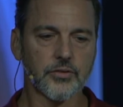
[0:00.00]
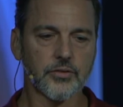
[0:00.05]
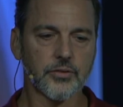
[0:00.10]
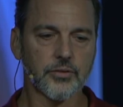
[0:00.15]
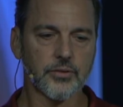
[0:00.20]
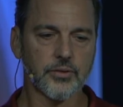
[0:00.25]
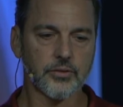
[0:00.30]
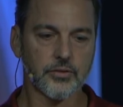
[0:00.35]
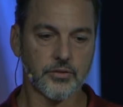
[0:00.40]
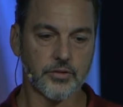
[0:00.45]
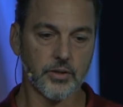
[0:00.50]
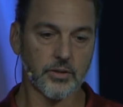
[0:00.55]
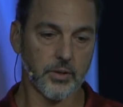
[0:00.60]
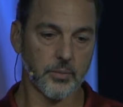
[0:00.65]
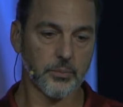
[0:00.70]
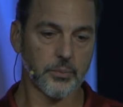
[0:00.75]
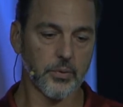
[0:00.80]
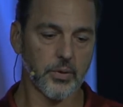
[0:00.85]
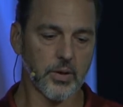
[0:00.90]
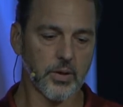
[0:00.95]
It's still
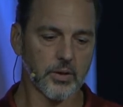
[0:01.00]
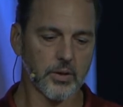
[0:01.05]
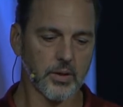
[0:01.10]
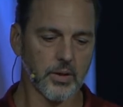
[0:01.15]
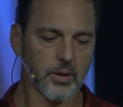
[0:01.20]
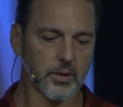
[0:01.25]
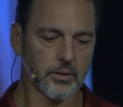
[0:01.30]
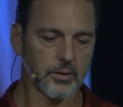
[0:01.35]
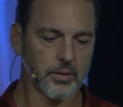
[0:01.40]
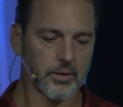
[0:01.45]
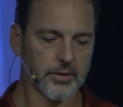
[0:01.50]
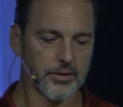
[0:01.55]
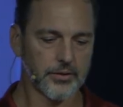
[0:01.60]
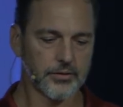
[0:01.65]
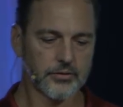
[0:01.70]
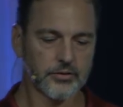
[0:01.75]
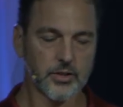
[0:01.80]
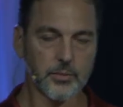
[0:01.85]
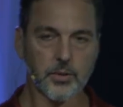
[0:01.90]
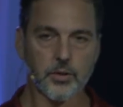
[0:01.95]
in print. Uh,
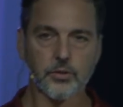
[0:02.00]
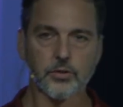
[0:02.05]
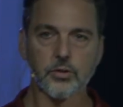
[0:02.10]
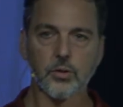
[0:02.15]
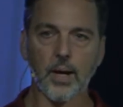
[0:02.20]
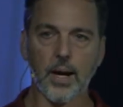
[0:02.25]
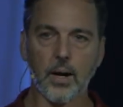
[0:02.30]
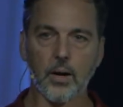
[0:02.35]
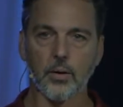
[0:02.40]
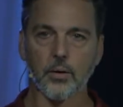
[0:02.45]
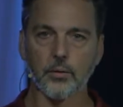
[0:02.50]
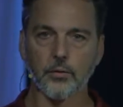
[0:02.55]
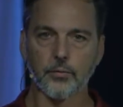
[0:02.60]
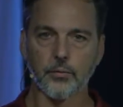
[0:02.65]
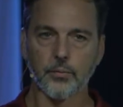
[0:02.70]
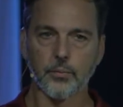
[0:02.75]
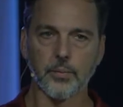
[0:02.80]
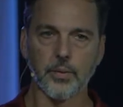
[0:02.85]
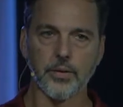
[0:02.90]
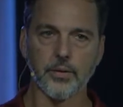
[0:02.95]
it's similar to our
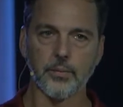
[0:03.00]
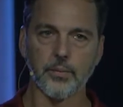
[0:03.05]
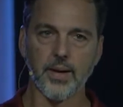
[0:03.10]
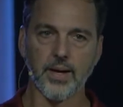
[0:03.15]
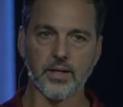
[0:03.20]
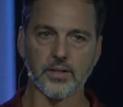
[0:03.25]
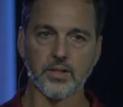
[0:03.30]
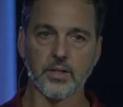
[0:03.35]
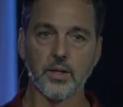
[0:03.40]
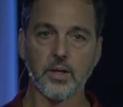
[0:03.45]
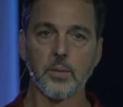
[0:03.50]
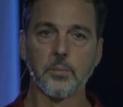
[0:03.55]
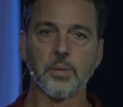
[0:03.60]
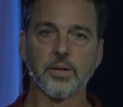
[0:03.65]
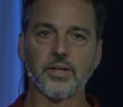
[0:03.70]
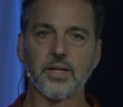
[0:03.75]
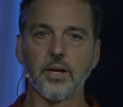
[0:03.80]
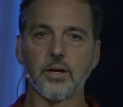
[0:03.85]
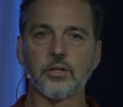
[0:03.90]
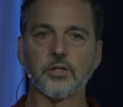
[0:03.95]
magazine,
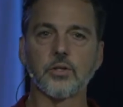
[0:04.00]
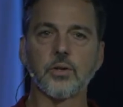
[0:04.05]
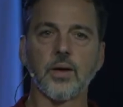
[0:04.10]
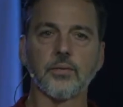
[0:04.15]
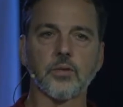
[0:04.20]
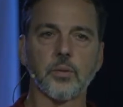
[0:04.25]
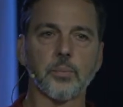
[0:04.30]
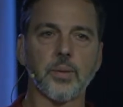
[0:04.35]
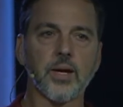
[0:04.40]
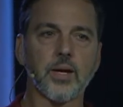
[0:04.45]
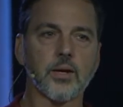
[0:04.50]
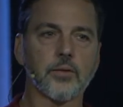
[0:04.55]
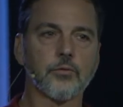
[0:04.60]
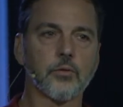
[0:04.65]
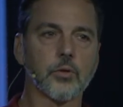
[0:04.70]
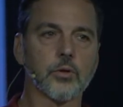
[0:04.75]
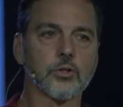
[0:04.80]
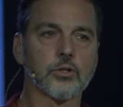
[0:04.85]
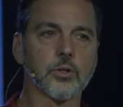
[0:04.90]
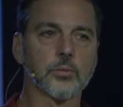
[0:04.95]
but theirs you have to pay
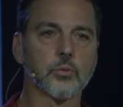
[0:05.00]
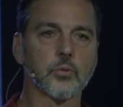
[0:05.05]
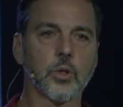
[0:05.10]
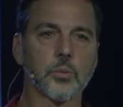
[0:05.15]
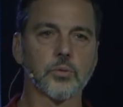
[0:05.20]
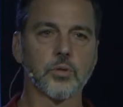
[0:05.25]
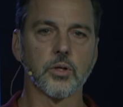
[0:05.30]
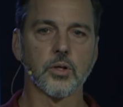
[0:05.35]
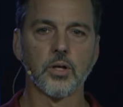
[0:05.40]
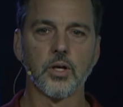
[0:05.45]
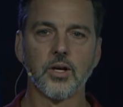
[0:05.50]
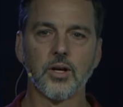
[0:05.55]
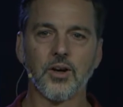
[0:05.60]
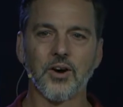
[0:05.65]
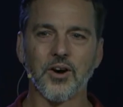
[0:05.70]
for a subscription.